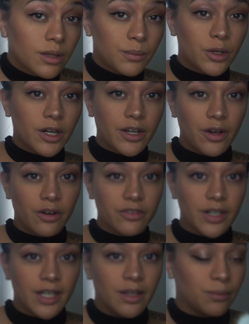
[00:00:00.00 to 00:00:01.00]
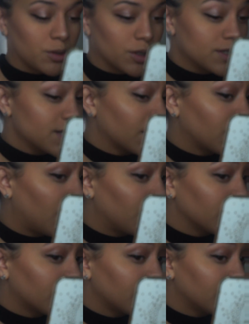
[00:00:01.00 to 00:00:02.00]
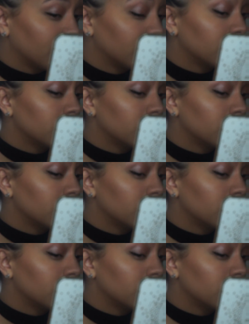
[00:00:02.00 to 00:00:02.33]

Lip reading: the more I go over it, the more it's like not working.